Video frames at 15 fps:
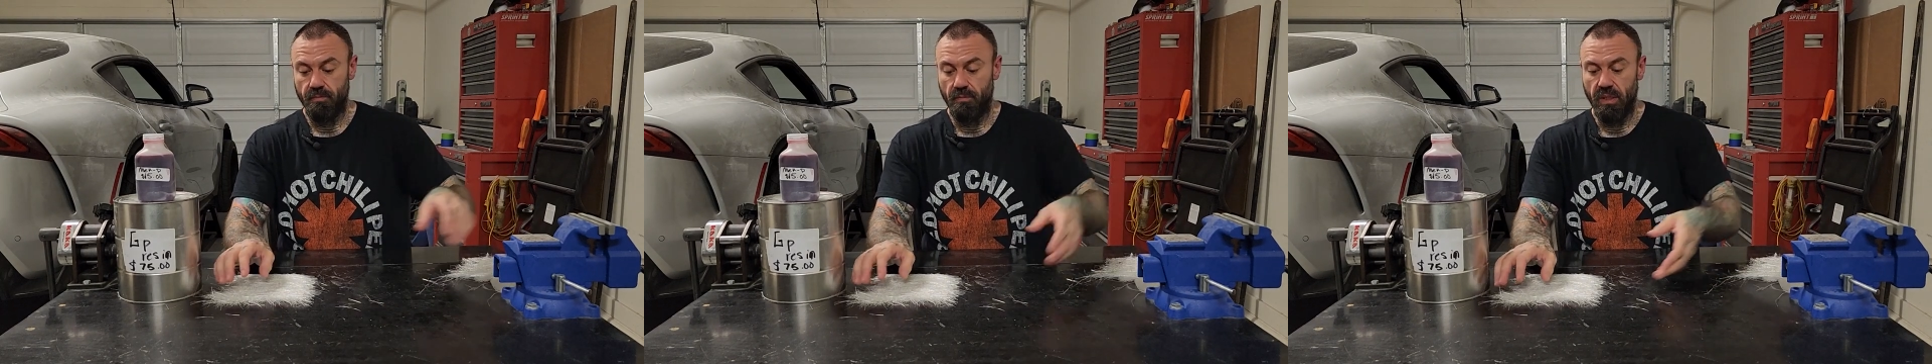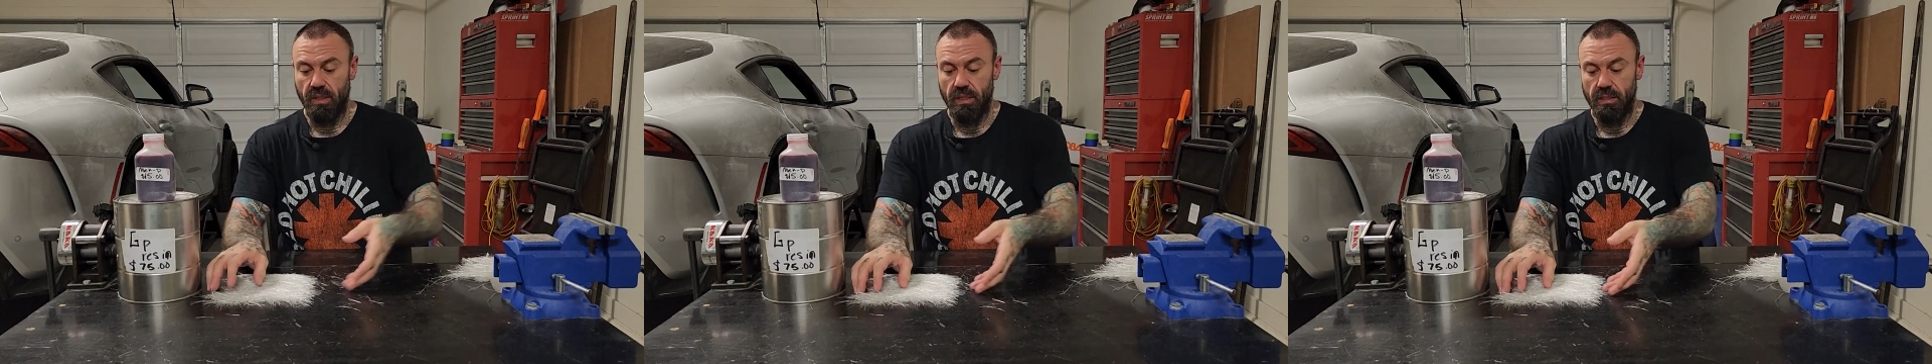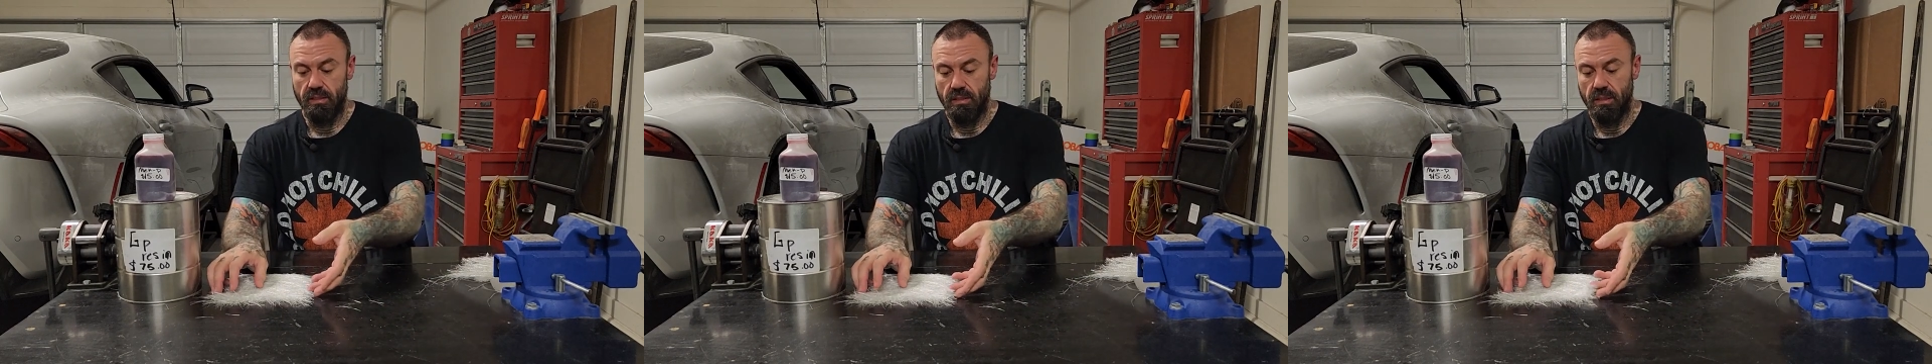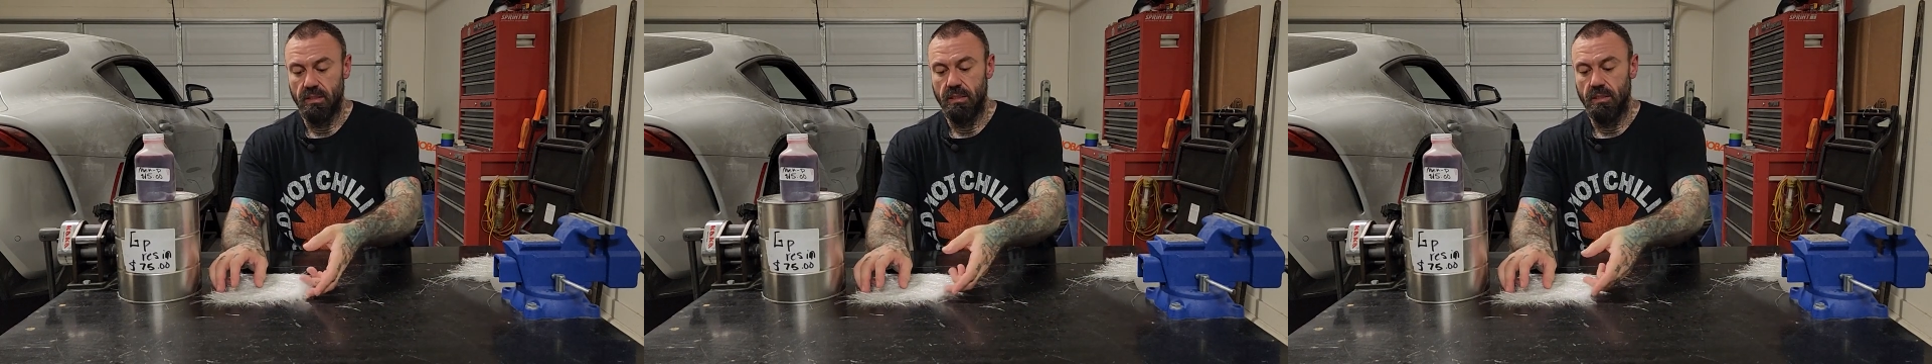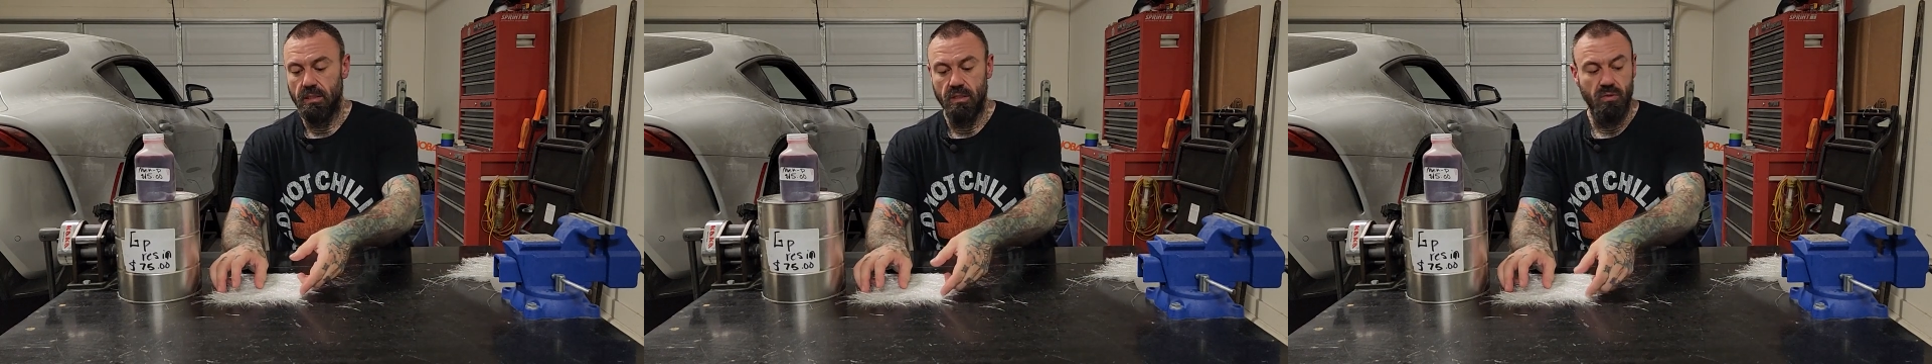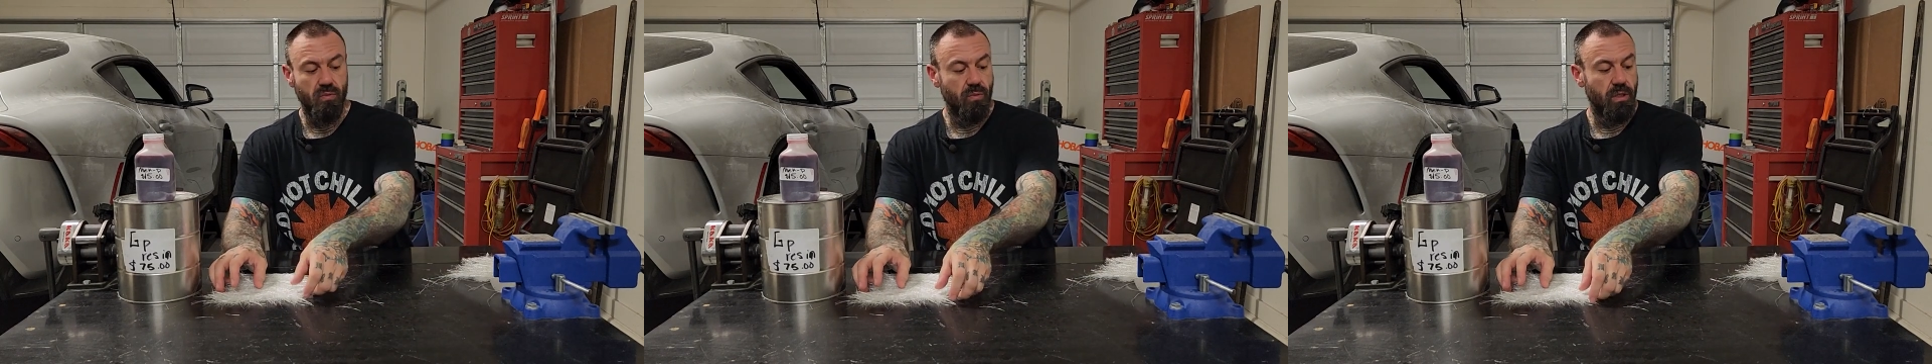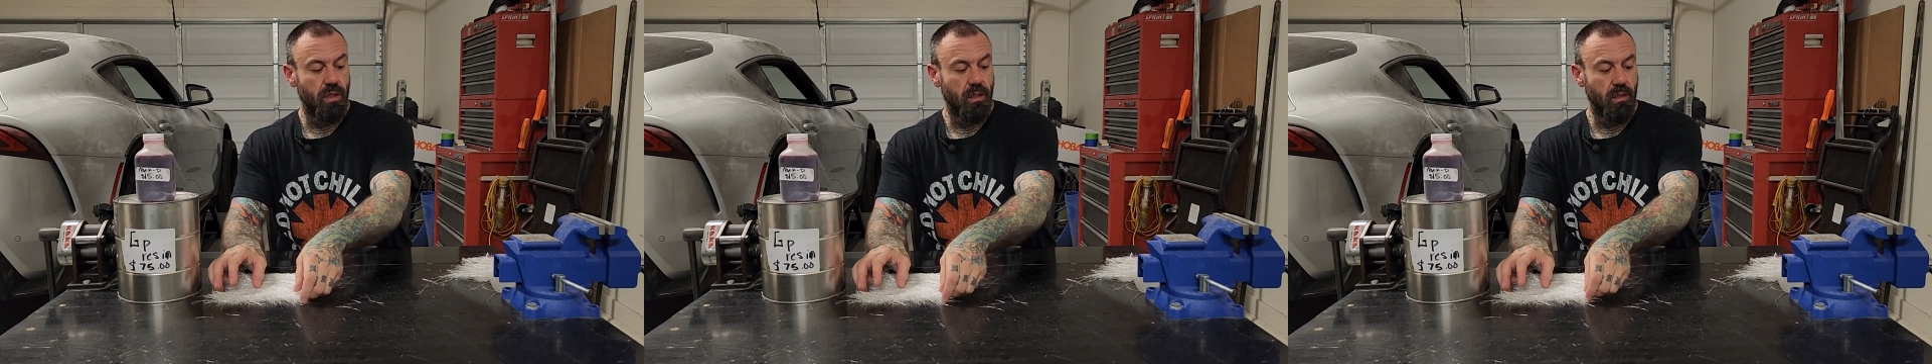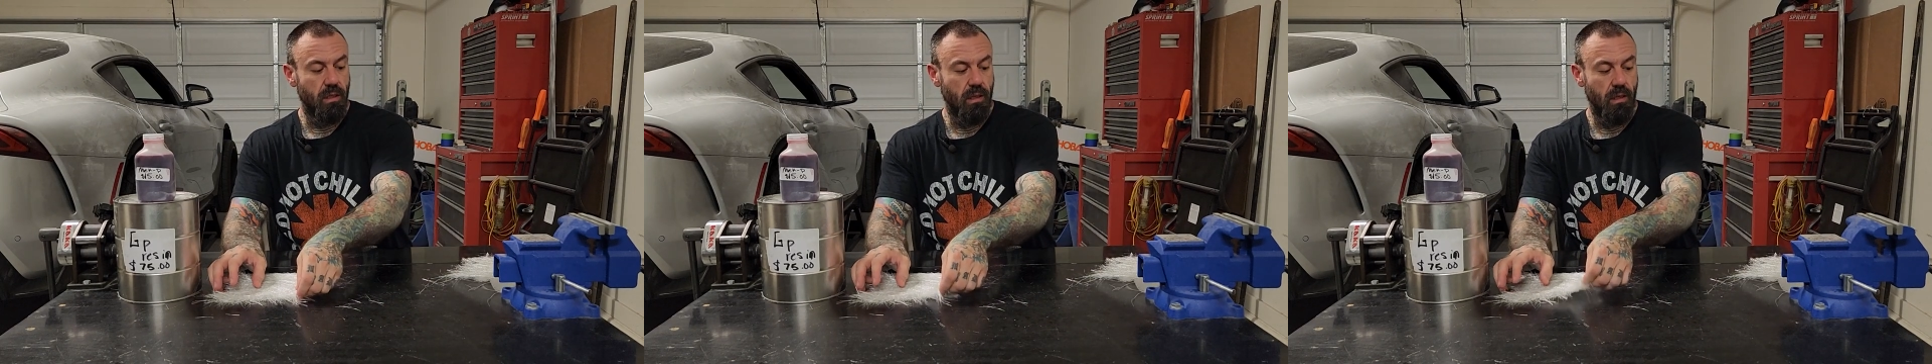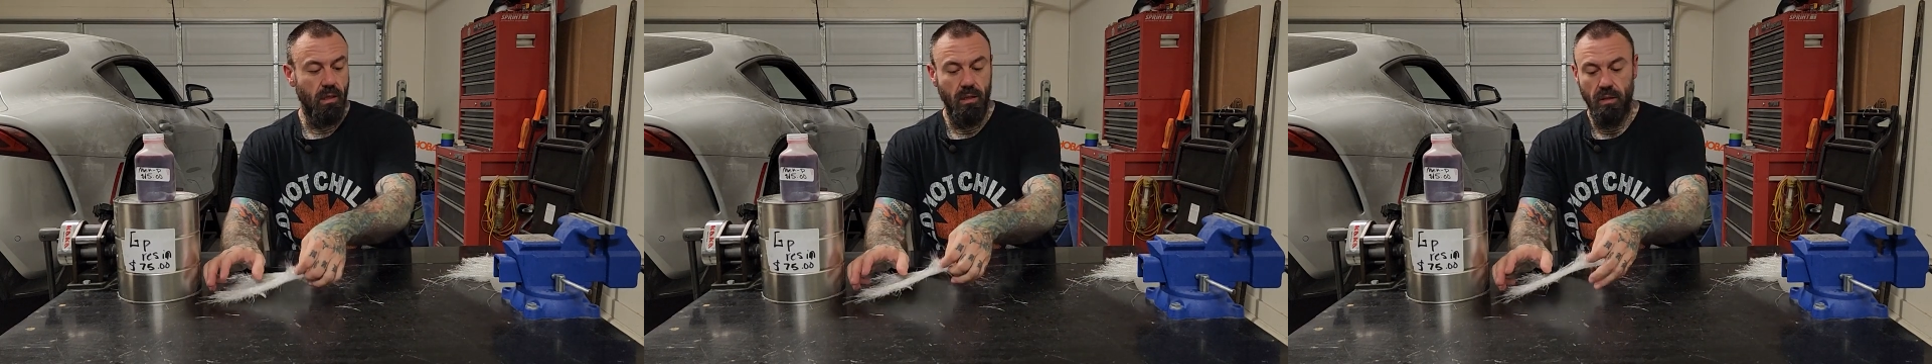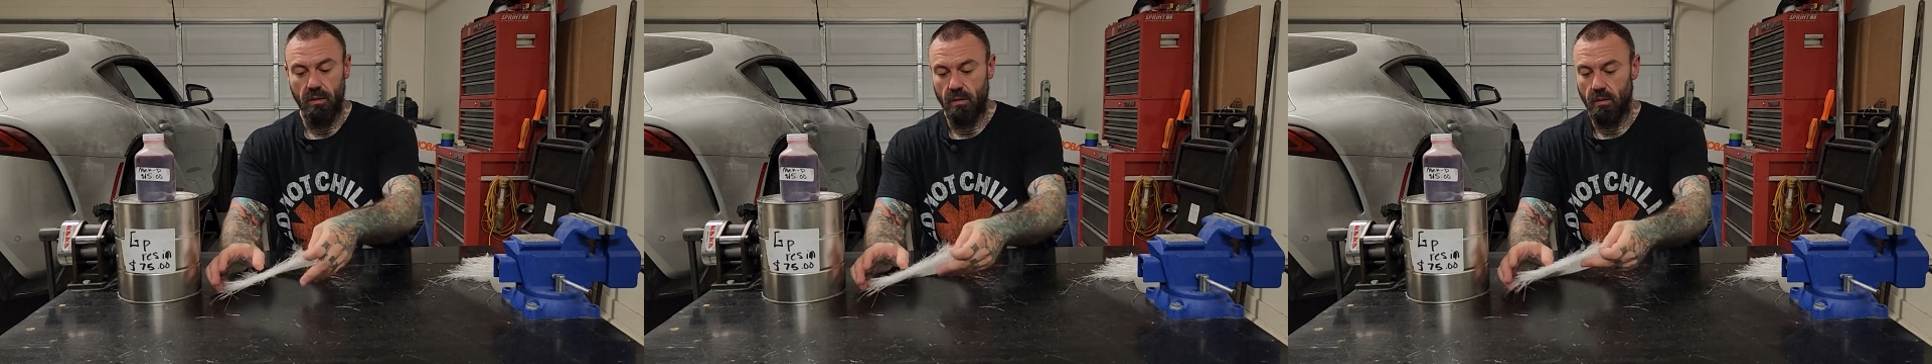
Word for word: because this is really